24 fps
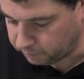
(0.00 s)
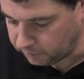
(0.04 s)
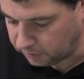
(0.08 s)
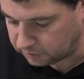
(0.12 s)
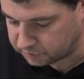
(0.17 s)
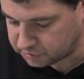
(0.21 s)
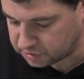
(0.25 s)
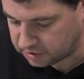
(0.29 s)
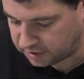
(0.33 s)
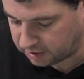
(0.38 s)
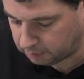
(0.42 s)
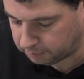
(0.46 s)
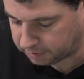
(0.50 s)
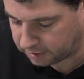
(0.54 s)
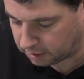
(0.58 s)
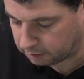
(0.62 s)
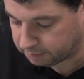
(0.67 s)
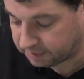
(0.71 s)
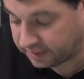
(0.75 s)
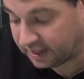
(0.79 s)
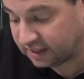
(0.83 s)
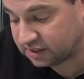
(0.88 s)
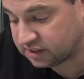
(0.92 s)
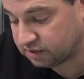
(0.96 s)
So there we go,
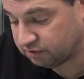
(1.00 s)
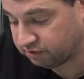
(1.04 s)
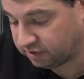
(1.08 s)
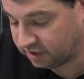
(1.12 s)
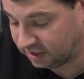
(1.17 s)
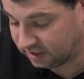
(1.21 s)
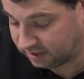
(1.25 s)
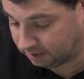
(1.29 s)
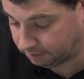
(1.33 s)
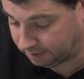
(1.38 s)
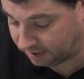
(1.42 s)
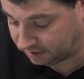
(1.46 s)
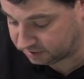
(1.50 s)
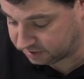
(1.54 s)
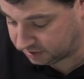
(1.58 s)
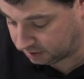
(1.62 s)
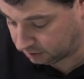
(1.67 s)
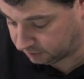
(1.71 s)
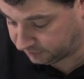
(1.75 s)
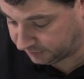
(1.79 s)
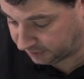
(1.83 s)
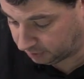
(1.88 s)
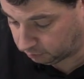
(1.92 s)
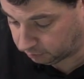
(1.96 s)
but that's really about it
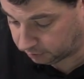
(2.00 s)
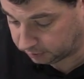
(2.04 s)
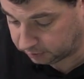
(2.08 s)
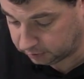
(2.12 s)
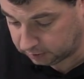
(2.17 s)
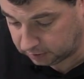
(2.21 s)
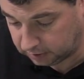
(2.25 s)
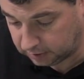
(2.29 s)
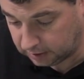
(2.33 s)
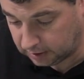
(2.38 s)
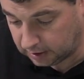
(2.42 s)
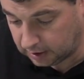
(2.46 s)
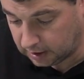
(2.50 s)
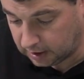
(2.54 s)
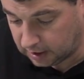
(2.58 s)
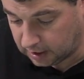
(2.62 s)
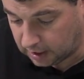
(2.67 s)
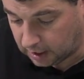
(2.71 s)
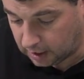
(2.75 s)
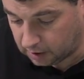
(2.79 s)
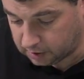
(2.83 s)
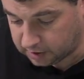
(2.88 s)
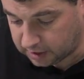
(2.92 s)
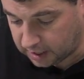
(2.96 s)
on that one.
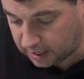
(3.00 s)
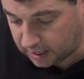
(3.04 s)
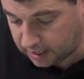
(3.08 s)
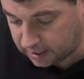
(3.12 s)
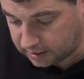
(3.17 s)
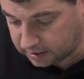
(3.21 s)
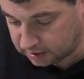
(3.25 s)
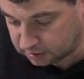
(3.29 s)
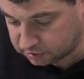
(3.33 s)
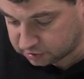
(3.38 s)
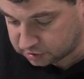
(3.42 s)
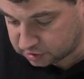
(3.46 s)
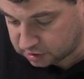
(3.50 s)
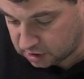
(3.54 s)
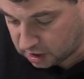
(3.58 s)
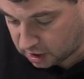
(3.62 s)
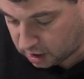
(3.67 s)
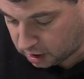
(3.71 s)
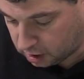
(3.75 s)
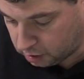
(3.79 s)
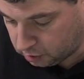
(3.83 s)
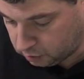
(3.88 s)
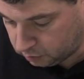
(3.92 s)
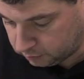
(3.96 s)
Okay,
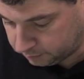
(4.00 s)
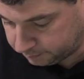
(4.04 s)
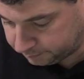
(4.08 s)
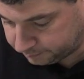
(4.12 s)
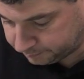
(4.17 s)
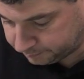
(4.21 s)
so,